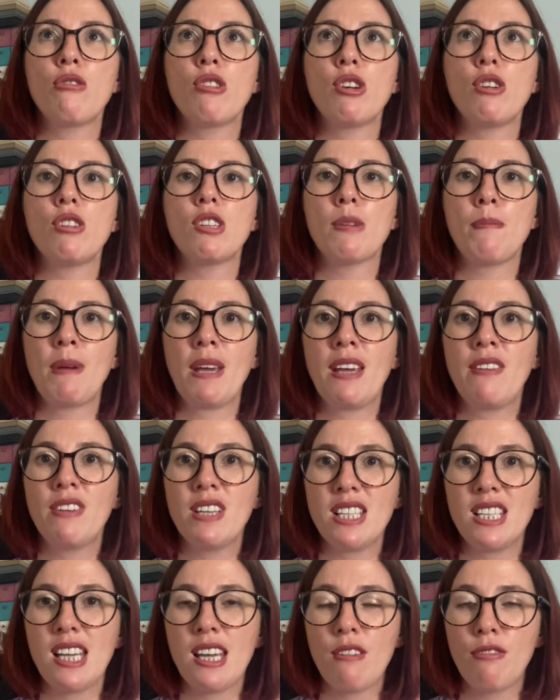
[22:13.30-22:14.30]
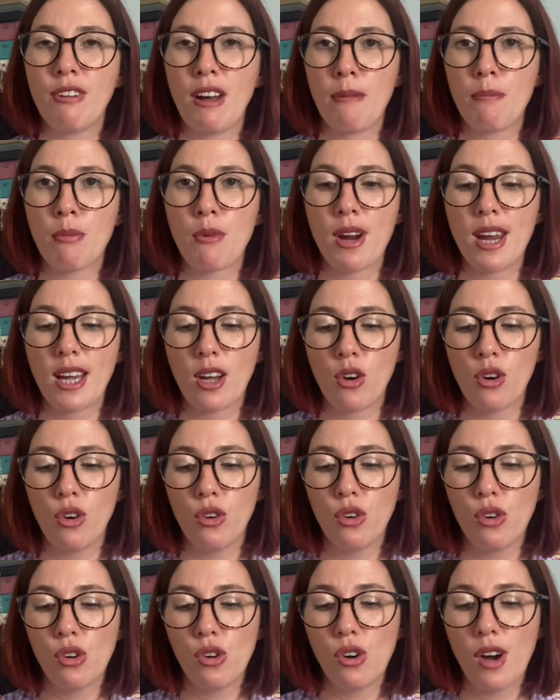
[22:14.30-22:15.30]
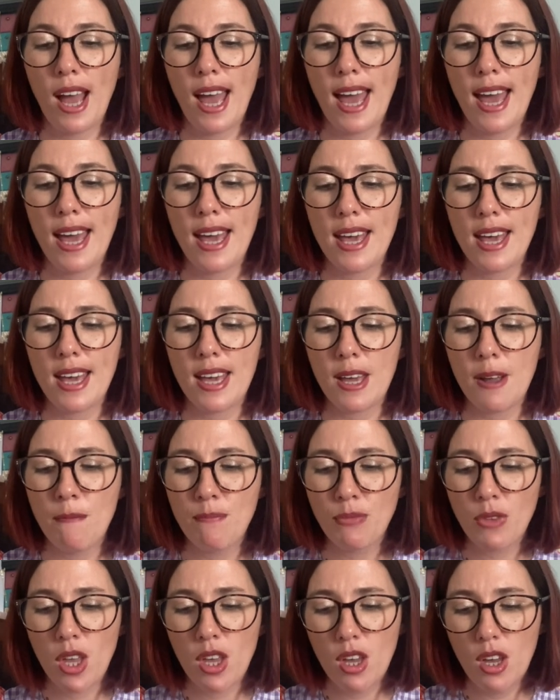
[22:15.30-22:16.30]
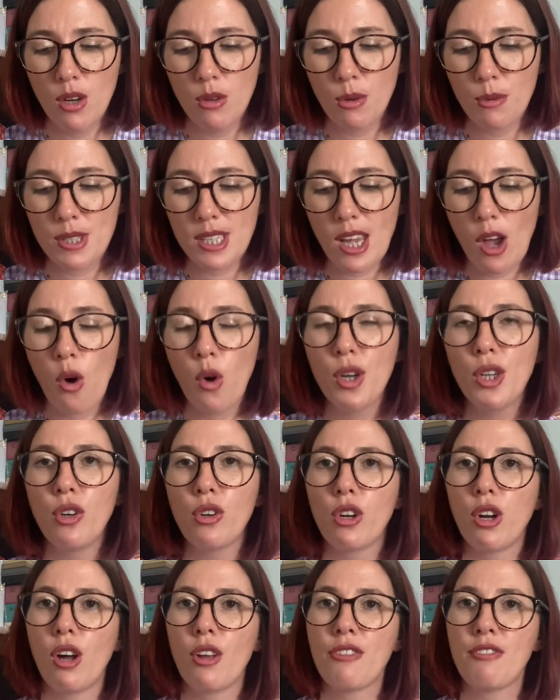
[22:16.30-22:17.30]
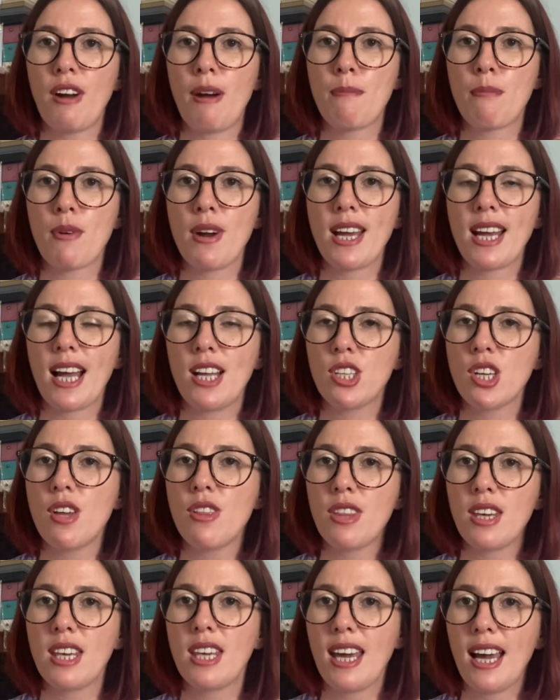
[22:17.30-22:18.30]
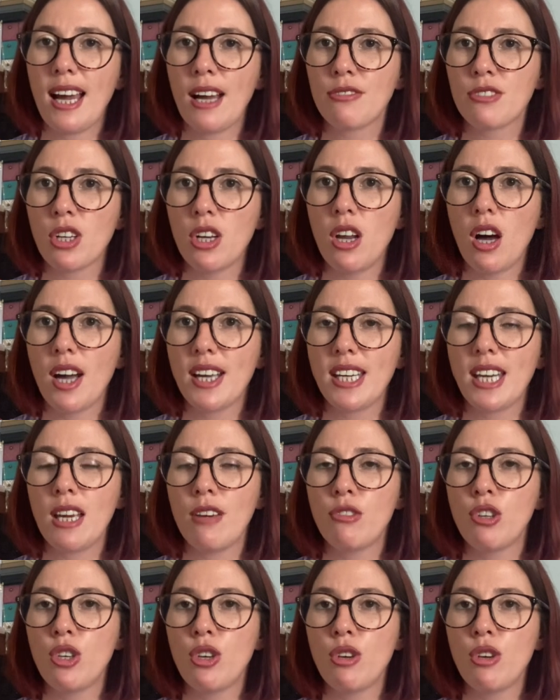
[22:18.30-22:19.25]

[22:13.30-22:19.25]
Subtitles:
use a PVC fabric or a, what was it, oilcloth fabric, I don't think you have to line it if you